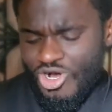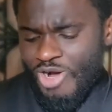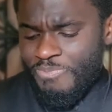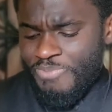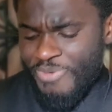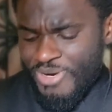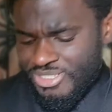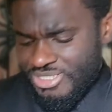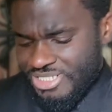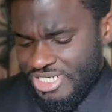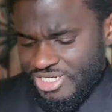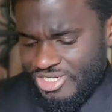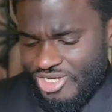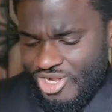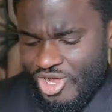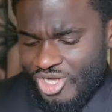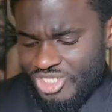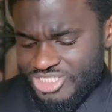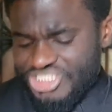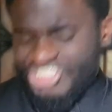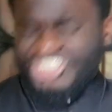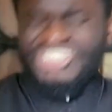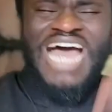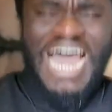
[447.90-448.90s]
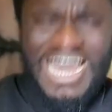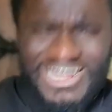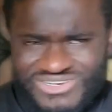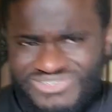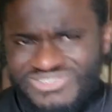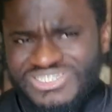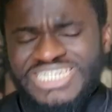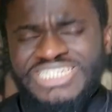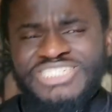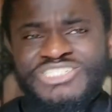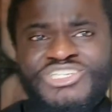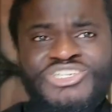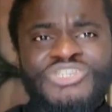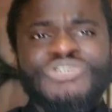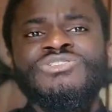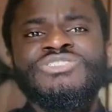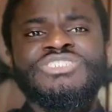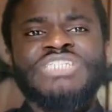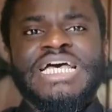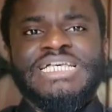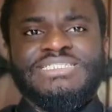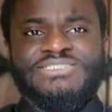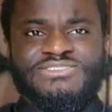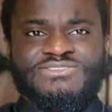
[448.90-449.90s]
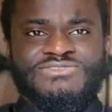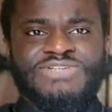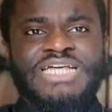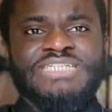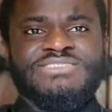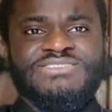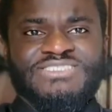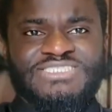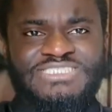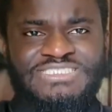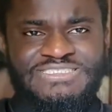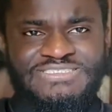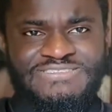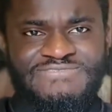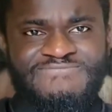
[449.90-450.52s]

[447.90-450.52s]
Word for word: upon the Lord shall renew their strength.